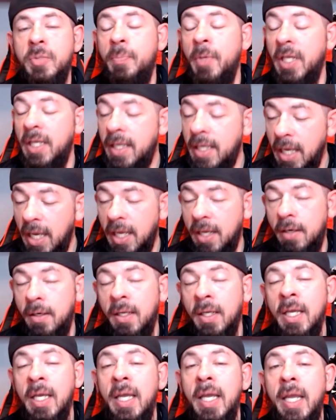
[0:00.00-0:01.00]
But again,
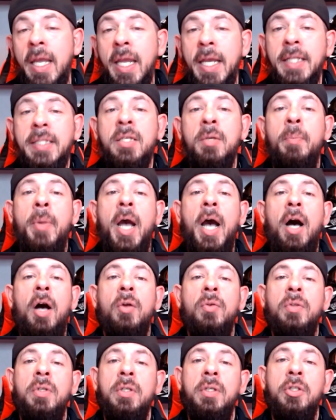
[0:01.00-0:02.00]
it's
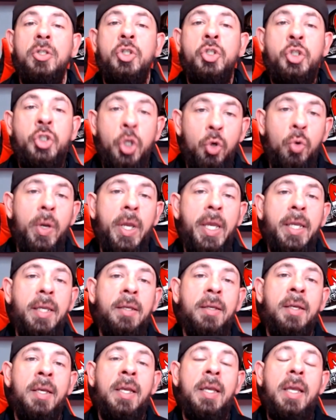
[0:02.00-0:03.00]
about
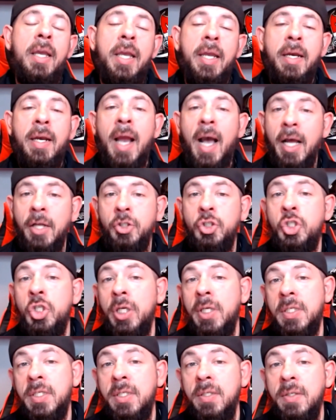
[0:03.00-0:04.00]
doing and not
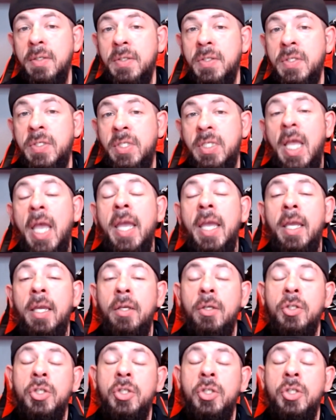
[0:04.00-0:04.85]
just saying.